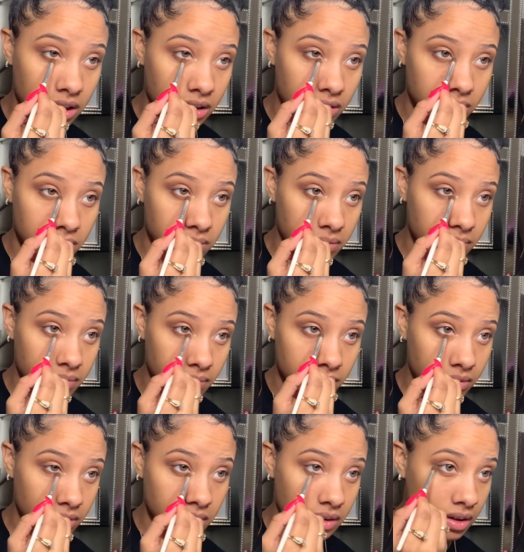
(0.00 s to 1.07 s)

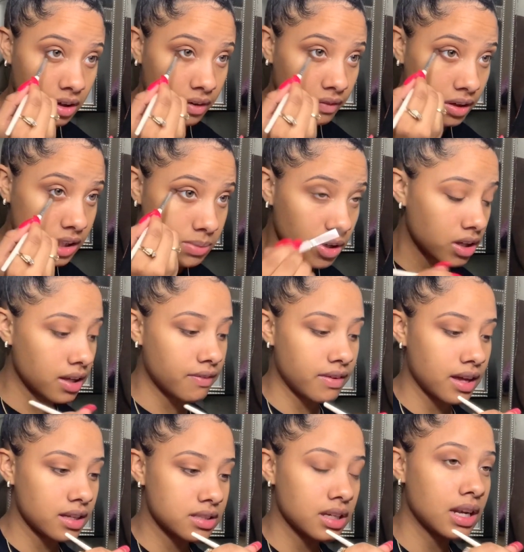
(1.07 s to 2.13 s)
For a smoky
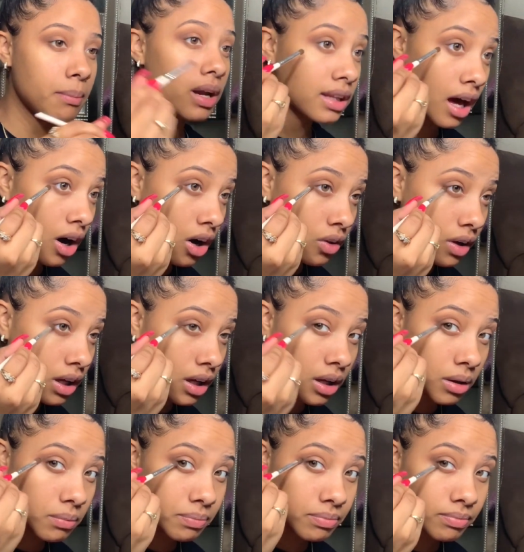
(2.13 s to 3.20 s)
effect. And I bring that all the way up
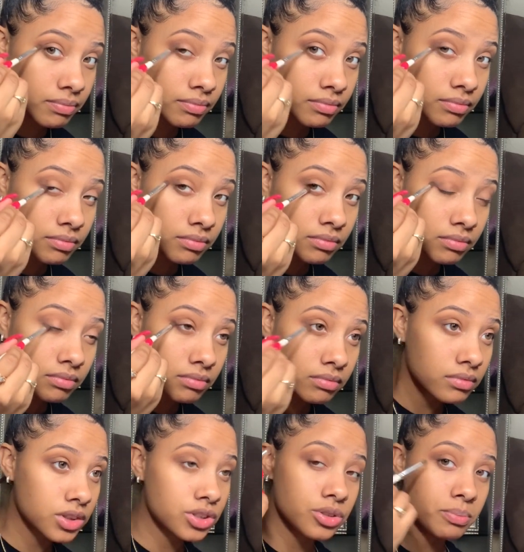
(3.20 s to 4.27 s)

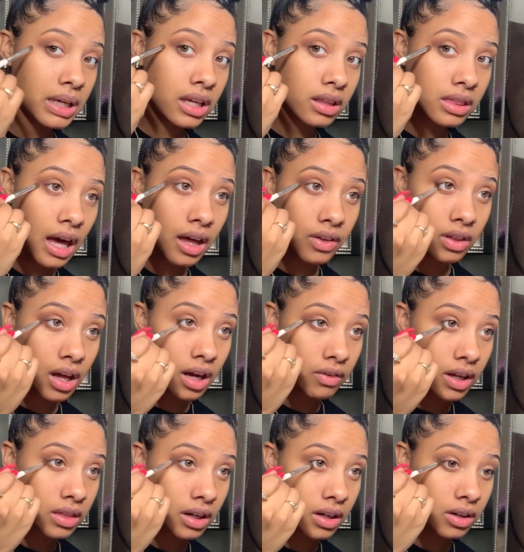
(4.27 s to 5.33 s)
to meet that other line
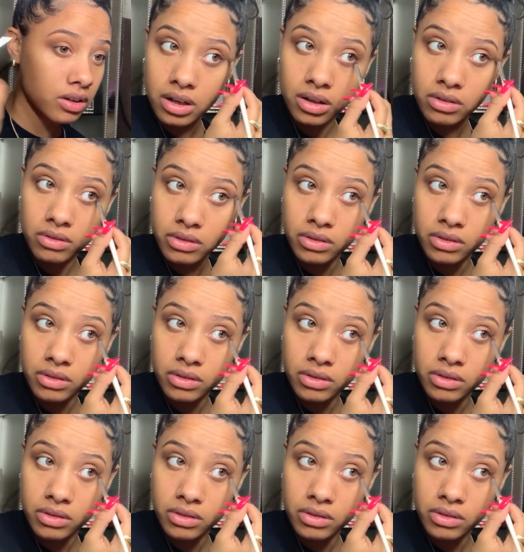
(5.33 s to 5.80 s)
right there,